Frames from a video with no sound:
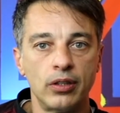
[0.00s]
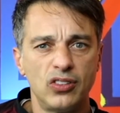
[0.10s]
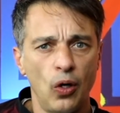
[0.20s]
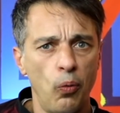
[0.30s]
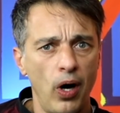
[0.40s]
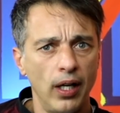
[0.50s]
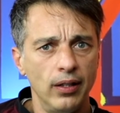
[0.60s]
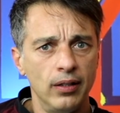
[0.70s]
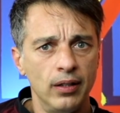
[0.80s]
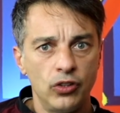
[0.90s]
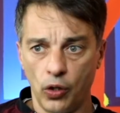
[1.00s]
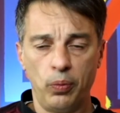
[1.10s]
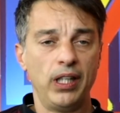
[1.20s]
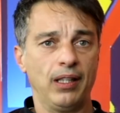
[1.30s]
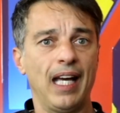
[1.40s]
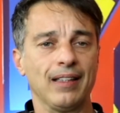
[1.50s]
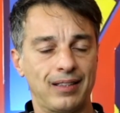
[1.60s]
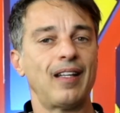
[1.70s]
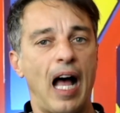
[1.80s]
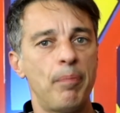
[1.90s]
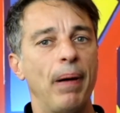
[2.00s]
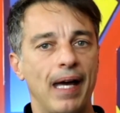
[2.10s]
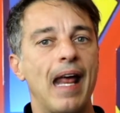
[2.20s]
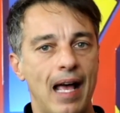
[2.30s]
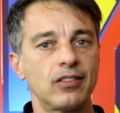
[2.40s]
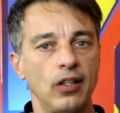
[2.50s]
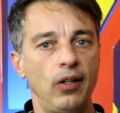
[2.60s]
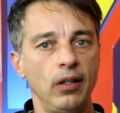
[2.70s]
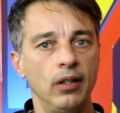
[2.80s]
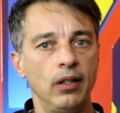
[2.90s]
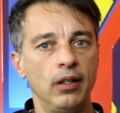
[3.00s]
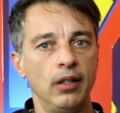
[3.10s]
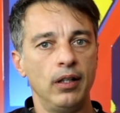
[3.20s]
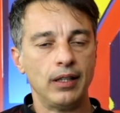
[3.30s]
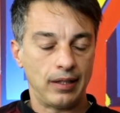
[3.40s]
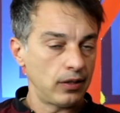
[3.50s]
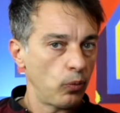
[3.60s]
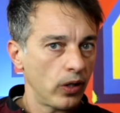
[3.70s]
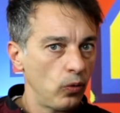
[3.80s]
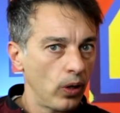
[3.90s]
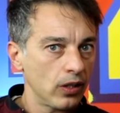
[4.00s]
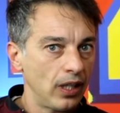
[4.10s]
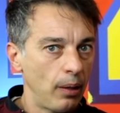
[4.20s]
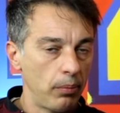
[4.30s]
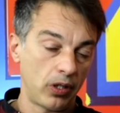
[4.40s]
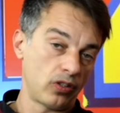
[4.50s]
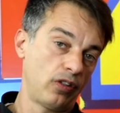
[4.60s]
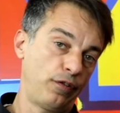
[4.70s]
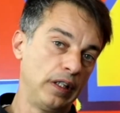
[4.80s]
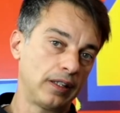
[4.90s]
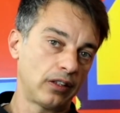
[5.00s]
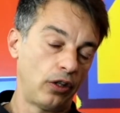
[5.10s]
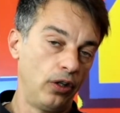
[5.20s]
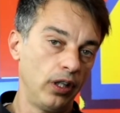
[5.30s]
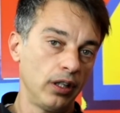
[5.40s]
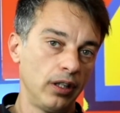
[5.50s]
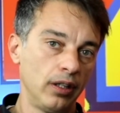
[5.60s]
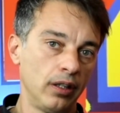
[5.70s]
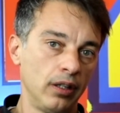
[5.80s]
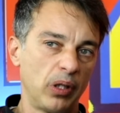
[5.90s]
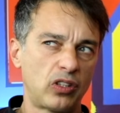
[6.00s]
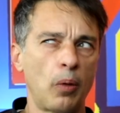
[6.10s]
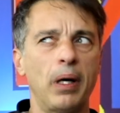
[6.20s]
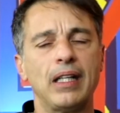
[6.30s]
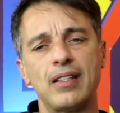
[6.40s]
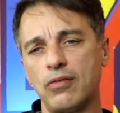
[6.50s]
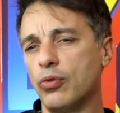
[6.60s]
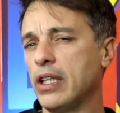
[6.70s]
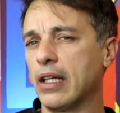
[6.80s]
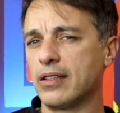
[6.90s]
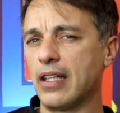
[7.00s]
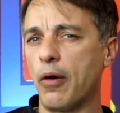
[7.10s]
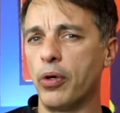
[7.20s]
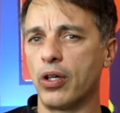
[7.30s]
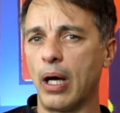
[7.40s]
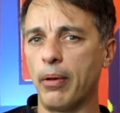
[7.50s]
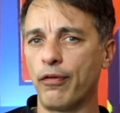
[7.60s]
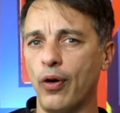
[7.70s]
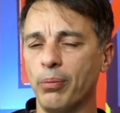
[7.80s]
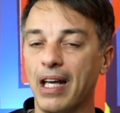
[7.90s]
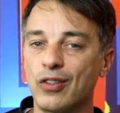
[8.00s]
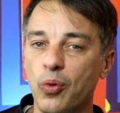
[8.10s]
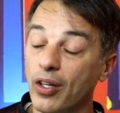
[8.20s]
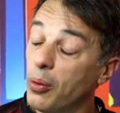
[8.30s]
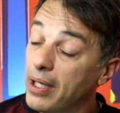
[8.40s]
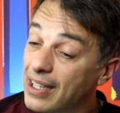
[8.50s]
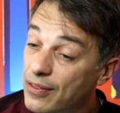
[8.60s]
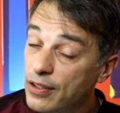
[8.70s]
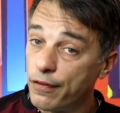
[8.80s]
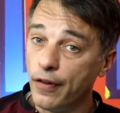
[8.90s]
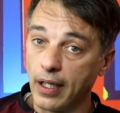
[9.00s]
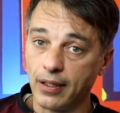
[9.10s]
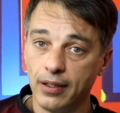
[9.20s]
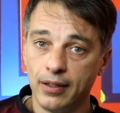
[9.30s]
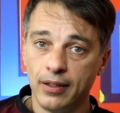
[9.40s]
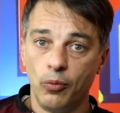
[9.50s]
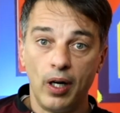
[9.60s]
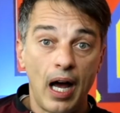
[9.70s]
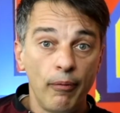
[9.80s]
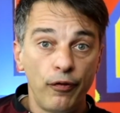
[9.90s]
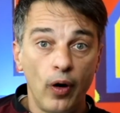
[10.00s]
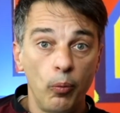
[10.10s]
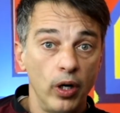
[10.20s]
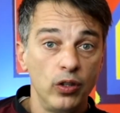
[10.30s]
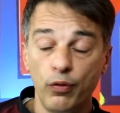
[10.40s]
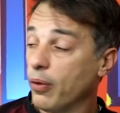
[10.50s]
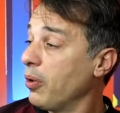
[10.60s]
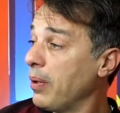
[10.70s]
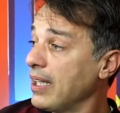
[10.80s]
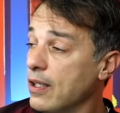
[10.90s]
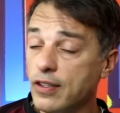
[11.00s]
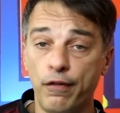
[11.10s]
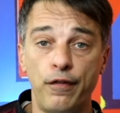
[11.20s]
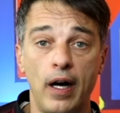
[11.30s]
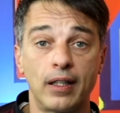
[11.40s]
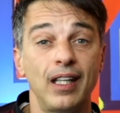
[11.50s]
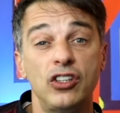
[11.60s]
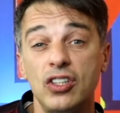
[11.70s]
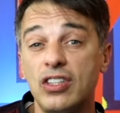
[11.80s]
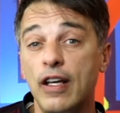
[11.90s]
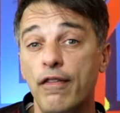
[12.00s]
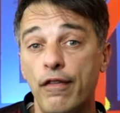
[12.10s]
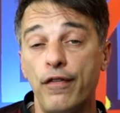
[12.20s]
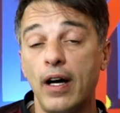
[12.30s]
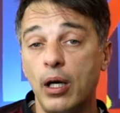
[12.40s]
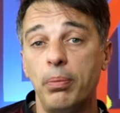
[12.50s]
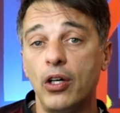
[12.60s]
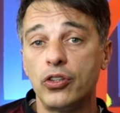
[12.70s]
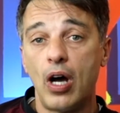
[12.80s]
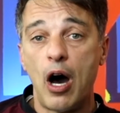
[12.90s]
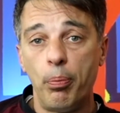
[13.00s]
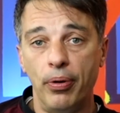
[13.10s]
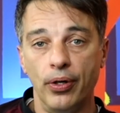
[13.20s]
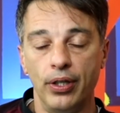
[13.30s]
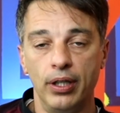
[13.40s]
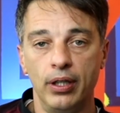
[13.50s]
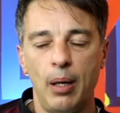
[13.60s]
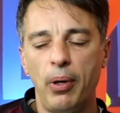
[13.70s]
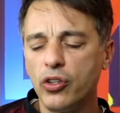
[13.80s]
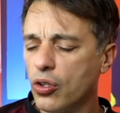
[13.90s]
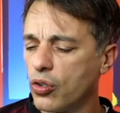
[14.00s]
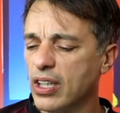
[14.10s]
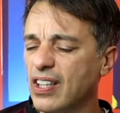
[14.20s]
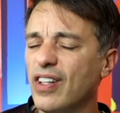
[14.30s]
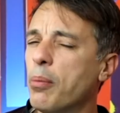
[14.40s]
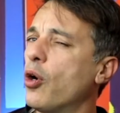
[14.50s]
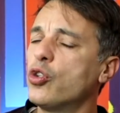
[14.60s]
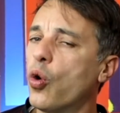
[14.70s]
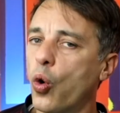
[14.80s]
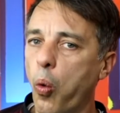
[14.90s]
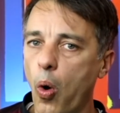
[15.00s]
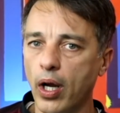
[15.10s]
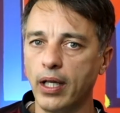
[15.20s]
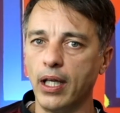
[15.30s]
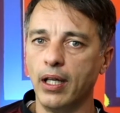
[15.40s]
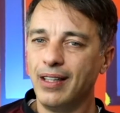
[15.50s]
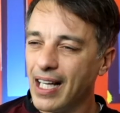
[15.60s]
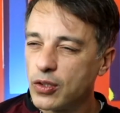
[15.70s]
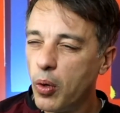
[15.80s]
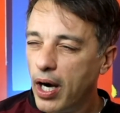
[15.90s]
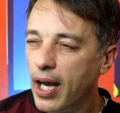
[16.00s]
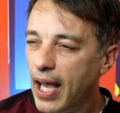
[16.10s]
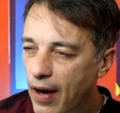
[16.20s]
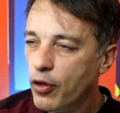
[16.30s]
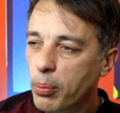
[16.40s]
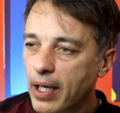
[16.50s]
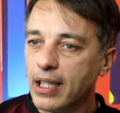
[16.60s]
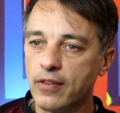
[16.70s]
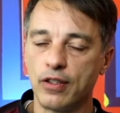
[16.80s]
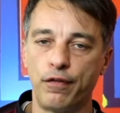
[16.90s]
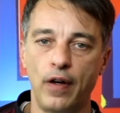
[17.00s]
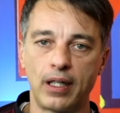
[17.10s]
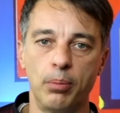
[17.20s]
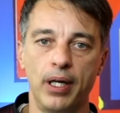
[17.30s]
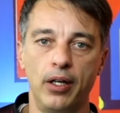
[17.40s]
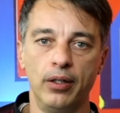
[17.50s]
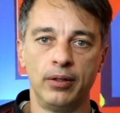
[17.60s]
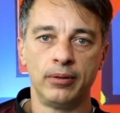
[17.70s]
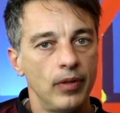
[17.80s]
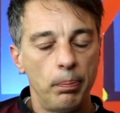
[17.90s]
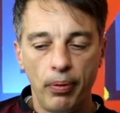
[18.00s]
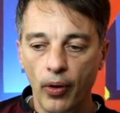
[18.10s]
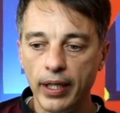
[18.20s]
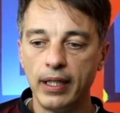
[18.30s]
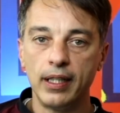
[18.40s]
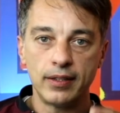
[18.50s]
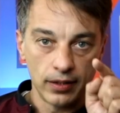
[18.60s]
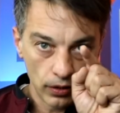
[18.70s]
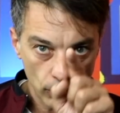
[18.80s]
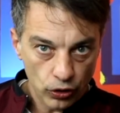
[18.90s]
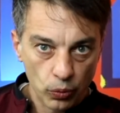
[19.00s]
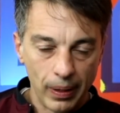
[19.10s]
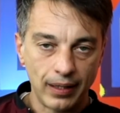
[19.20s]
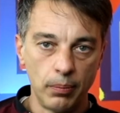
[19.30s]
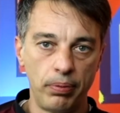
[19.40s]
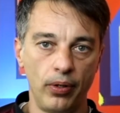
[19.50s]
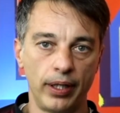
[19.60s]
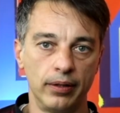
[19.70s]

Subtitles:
So what? Should we get stopped by an asshole? Is this what you want to tell me? Because your feelings are hurt? Because somebody doesn't really understand where you're coming from? Guess what? Nobody gives a fuck. Where I'm from, where you're from, nobody gives a fuck. They just give a fuck about your output, about your creativity, about your quality. That's what everybody gives a fuck about. The point is, you make the point.